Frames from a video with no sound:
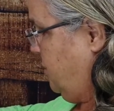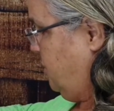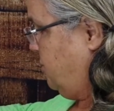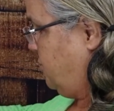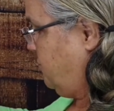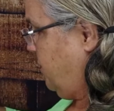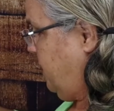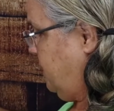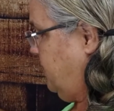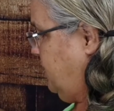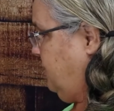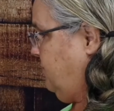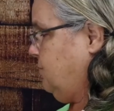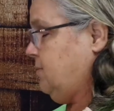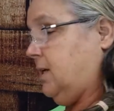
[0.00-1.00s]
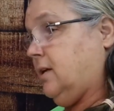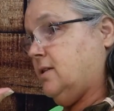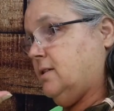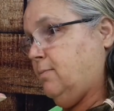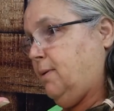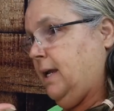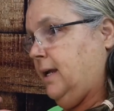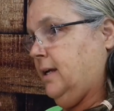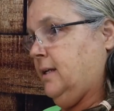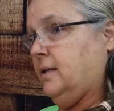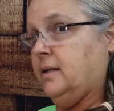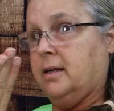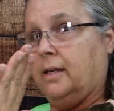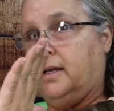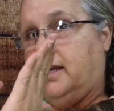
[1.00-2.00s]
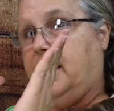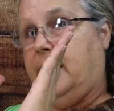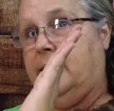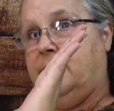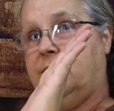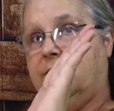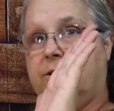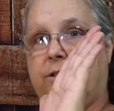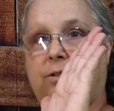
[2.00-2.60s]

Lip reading: straight and even, because the pan edges